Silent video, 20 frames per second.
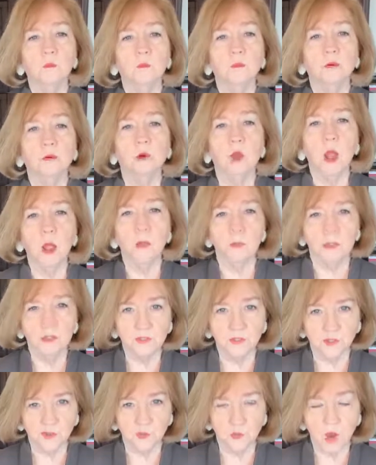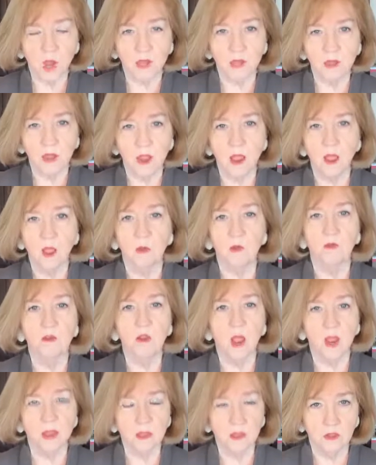promised right now
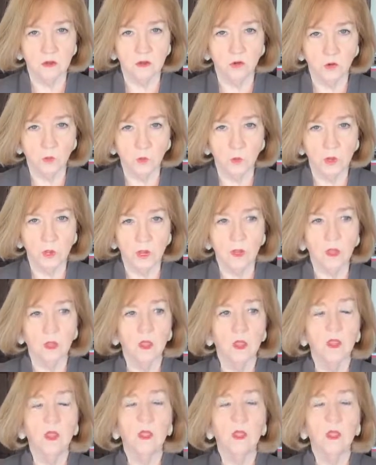900 a week.